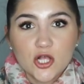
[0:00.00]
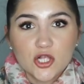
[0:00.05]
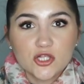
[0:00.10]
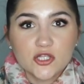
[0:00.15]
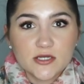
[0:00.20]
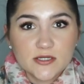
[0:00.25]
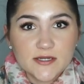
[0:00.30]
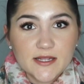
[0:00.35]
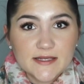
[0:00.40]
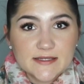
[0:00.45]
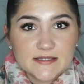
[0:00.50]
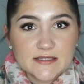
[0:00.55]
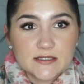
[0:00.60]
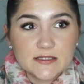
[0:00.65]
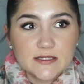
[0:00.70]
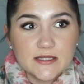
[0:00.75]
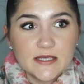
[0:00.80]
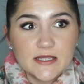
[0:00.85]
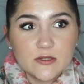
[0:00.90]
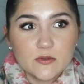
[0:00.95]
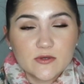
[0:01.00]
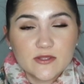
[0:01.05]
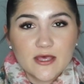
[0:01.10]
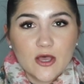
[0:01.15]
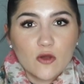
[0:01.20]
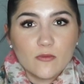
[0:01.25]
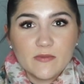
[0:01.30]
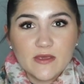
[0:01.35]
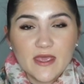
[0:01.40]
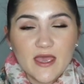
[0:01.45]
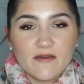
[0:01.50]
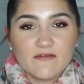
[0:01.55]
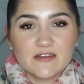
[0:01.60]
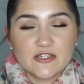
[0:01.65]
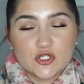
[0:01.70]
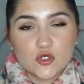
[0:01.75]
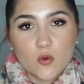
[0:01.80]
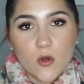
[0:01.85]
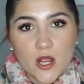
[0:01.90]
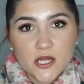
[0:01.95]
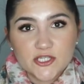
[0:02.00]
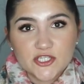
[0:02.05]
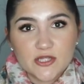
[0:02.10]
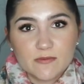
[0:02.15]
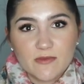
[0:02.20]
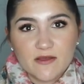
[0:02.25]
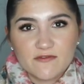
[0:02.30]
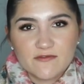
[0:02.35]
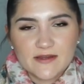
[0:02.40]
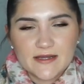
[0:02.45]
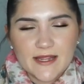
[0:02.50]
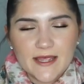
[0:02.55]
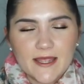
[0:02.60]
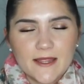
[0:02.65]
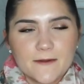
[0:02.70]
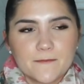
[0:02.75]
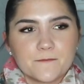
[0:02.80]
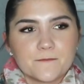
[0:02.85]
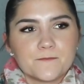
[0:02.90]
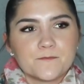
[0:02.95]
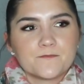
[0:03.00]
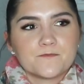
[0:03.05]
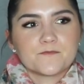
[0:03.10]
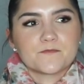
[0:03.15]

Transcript: look nice and clean without me having to wash them every day.